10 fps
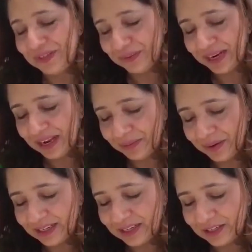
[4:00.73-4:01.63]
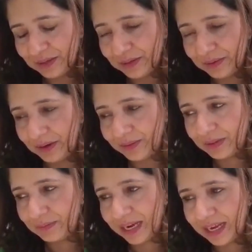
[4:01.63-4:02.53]
So when I
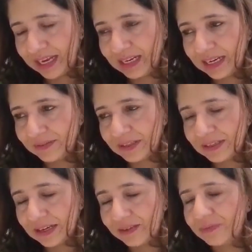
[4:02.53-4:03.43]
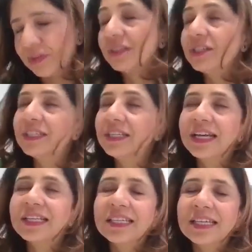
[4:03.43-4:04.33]
was in my A levels, sorry,
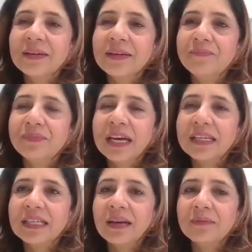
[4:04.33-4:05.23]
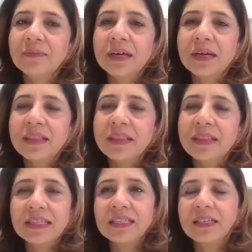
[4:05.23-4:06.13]
GCSE. That time,
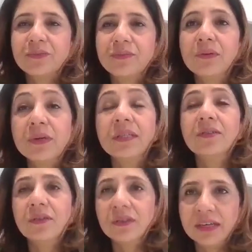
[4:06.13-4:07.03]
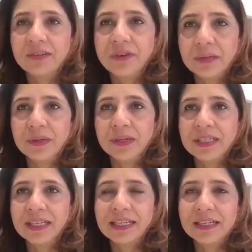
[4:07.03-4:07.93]
things in Kashmir weren't all that great
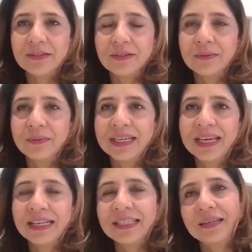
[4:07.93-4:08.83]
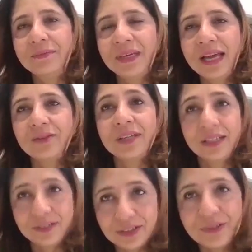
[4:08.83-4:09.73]
politically. So my dad sent me
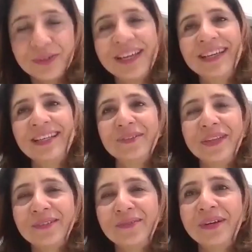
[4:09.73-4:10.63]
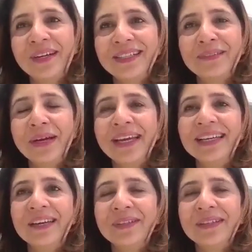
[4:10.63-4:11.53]
outside to New Delhi. So that's where I did my A
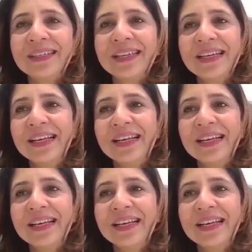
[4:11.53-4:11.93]
levels.